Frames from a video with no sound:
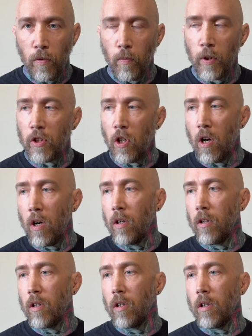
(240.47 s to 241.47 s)
which
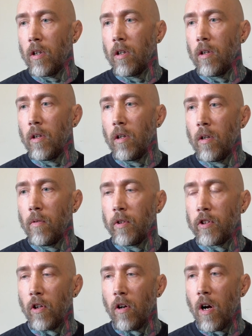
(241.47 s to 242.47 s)
are
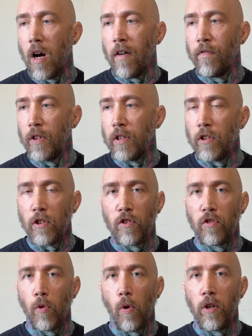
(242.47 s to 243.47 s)
often
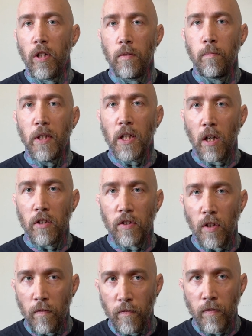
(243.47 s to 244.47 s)
distorted because
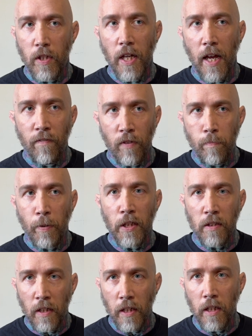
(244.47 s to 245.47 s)
of the
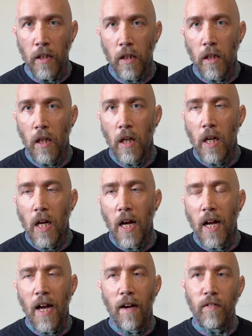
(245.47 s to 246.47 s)
AvPD,
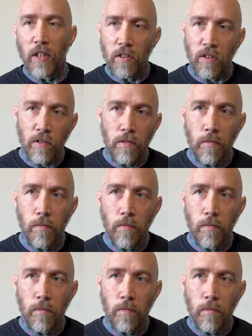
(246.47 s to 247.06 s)
I have these,